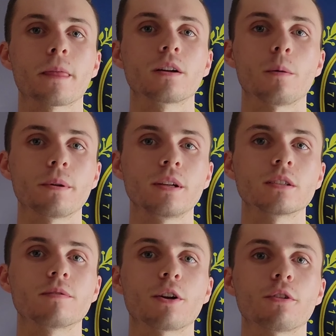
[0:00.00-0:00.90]

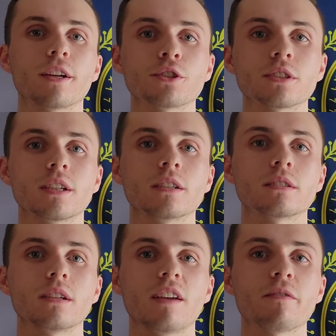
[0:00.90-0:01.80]
Companies, federal
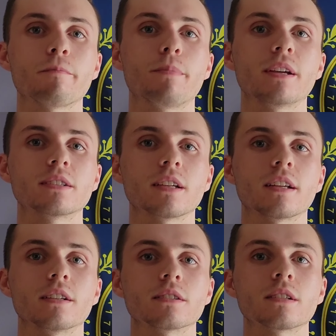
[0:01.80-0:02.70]
agencies, even big
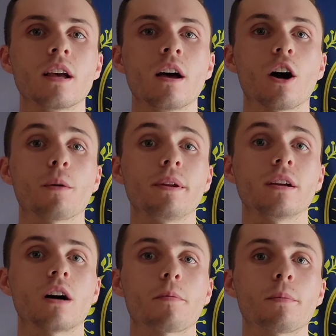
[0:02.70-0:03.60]
cities are being
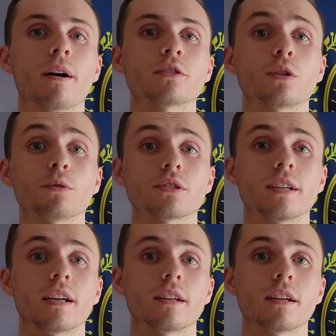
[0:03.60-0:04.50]
compromised almost
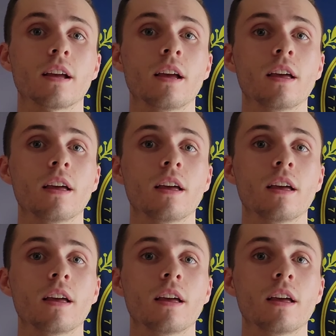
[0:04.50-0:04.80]
daily.